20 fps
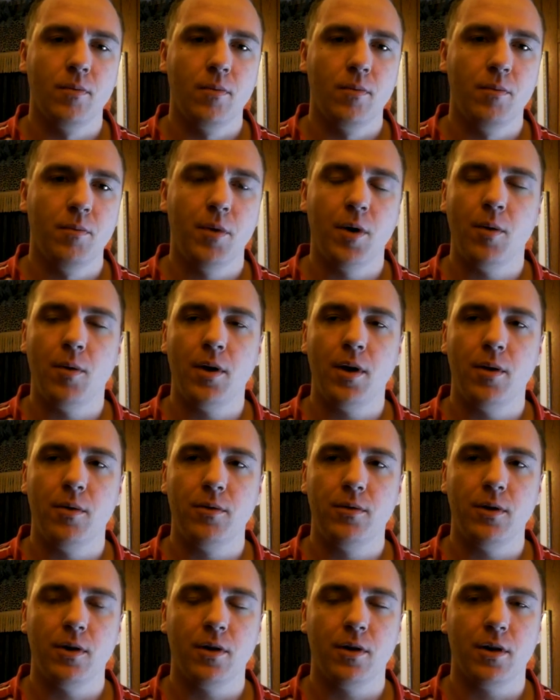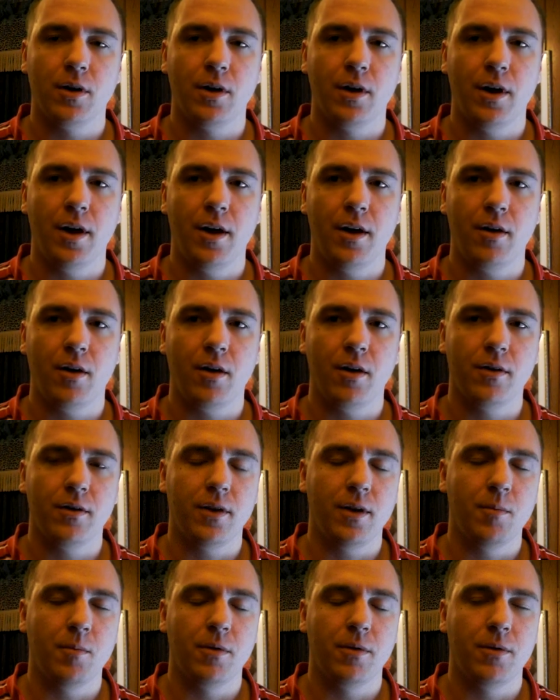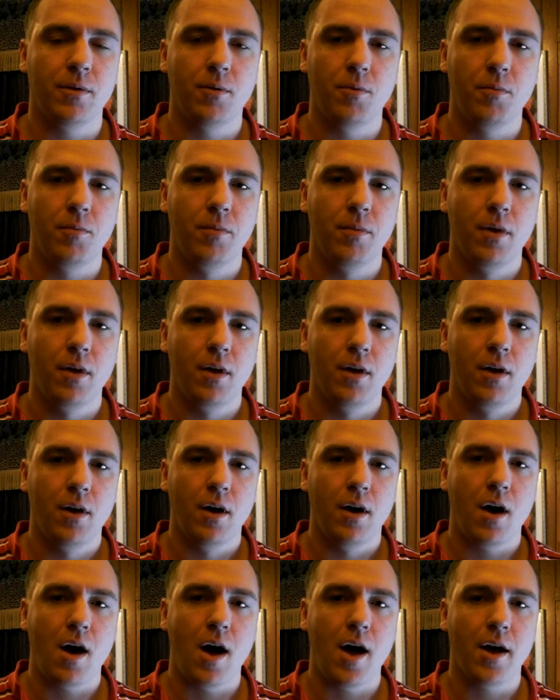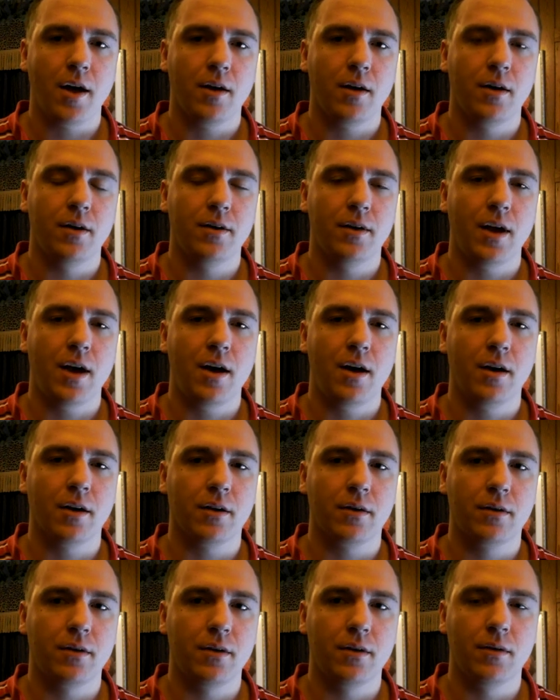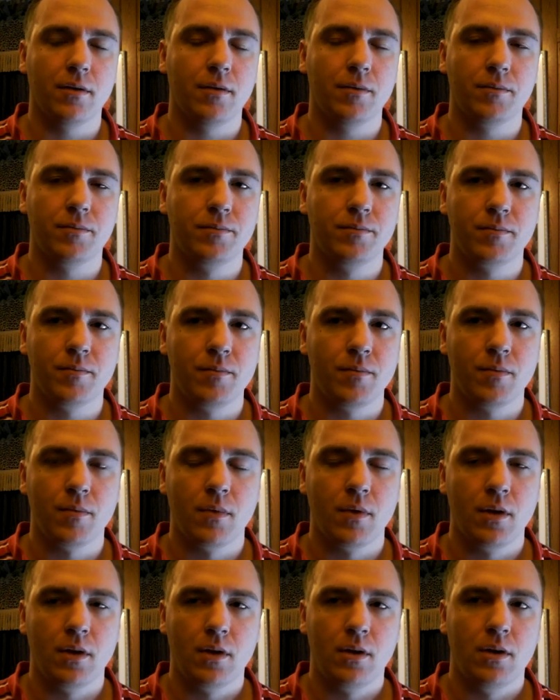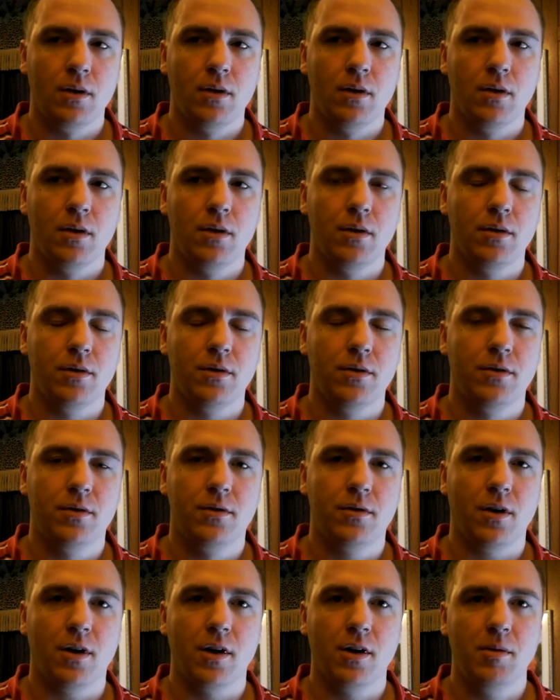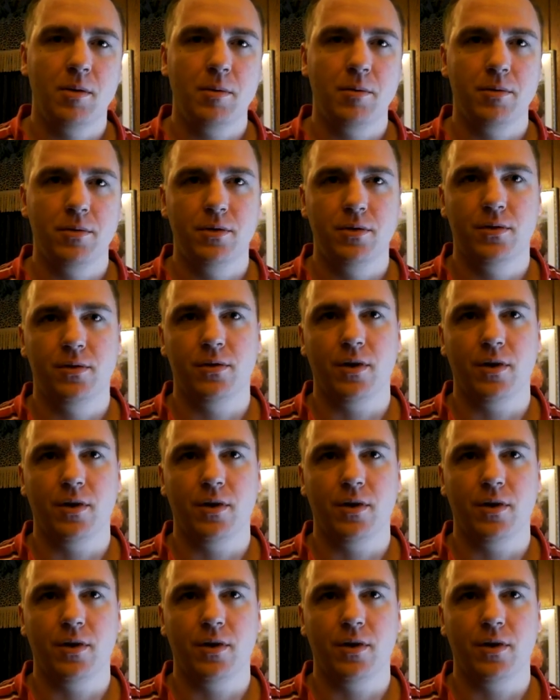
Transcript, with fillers: But when I was younger, I had a hard time with them. Um, eye contact and just talking to people was just